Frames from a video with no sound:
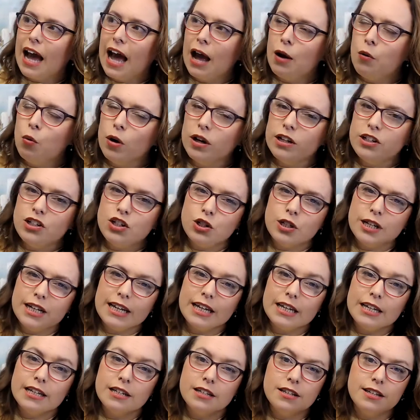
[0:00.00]
I want you
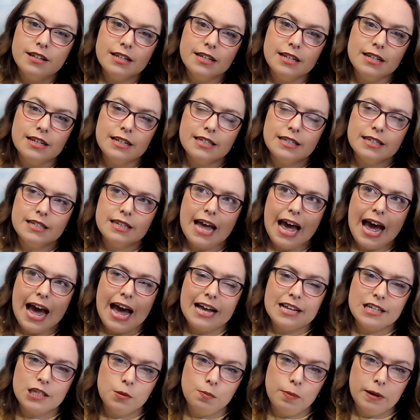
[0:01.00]
to get into this
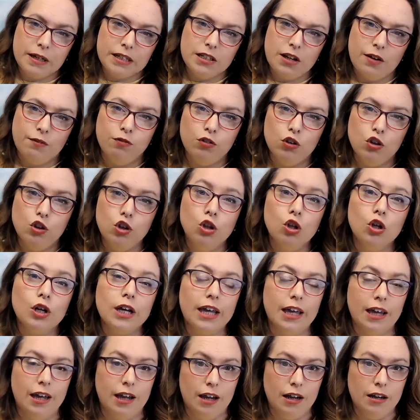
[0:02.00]
aspect of
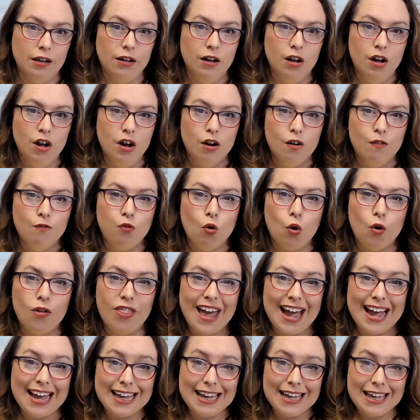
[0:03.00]
looking for
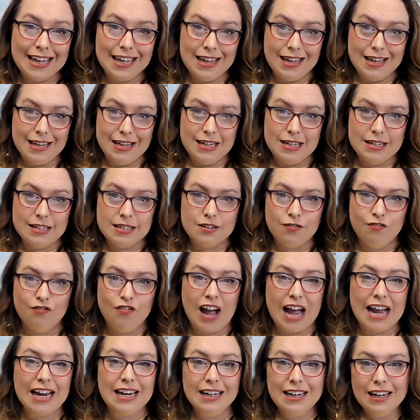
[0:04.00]
that ease,
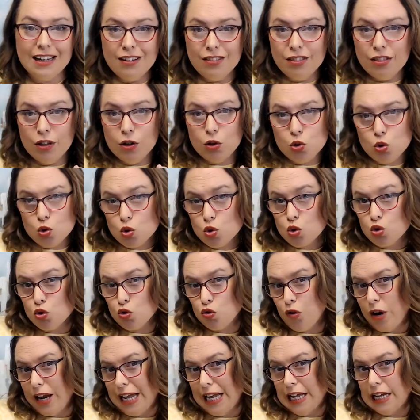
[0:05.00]
finding those
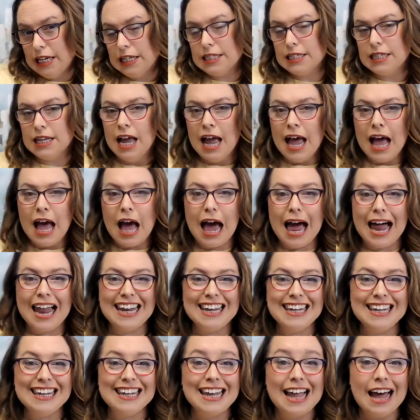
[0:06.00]
strengths,
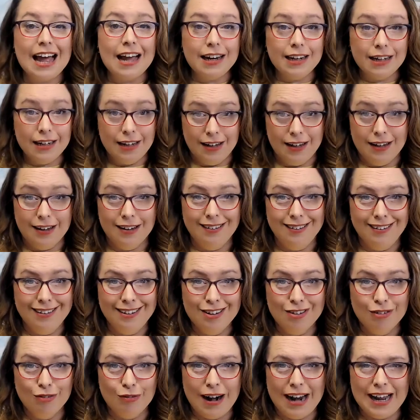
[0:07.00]
aligning,
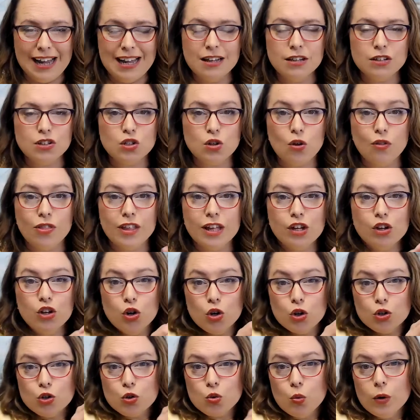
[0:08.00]
right? So that
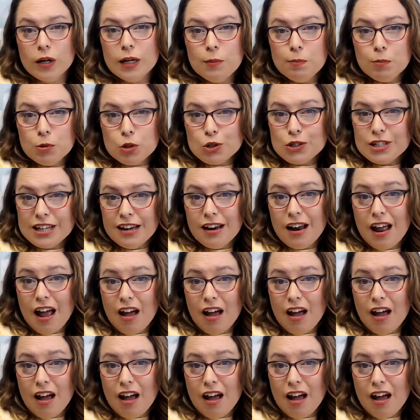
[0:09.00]
your 20%